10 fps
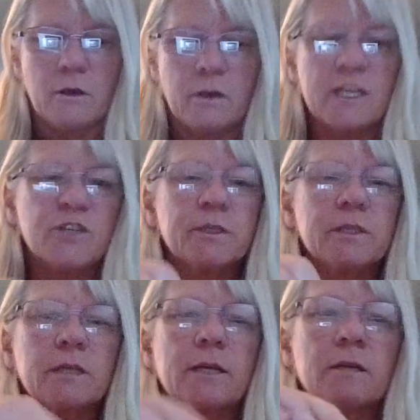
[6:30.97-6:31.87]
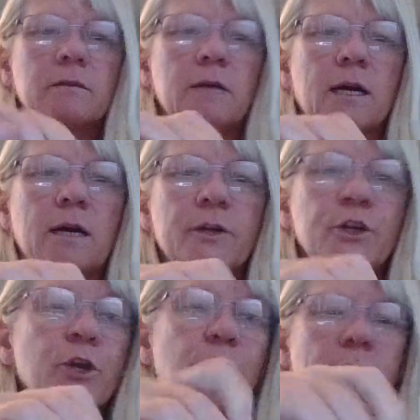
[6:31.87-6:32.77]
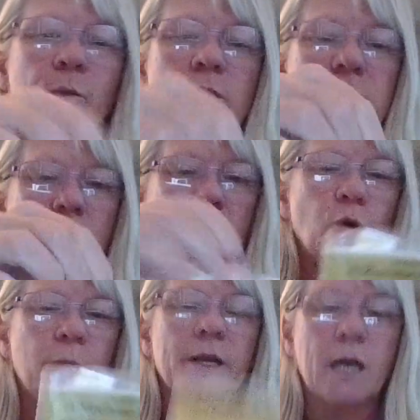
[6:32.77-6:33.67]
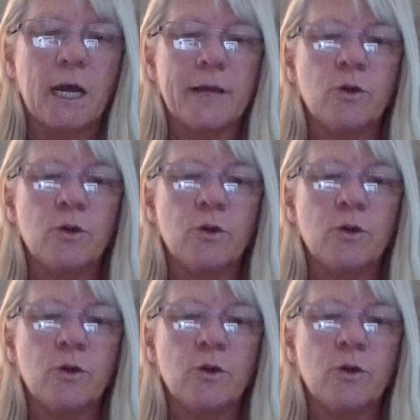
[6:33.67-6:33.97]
this was new. It was not opened. I